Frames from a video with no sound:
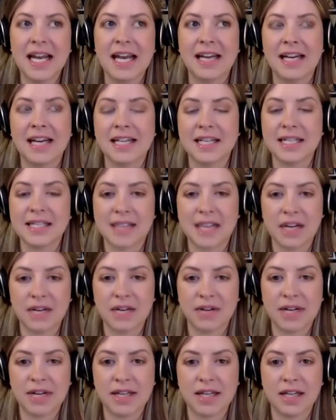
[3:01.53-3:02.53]
And I decided
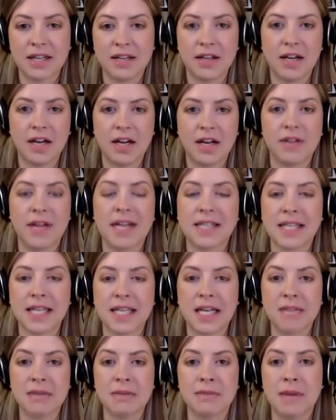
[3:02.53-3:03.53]
right then and there, that's
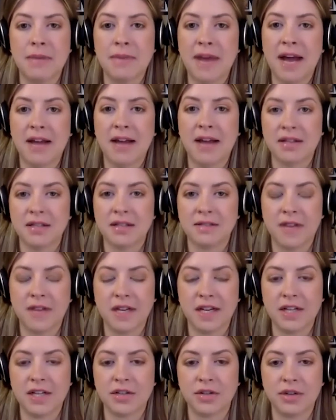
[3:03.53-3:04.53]
going to be my path to
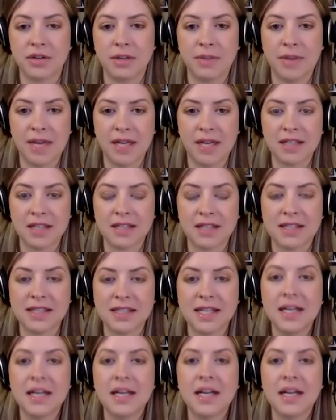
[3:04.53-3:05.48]
financial independence.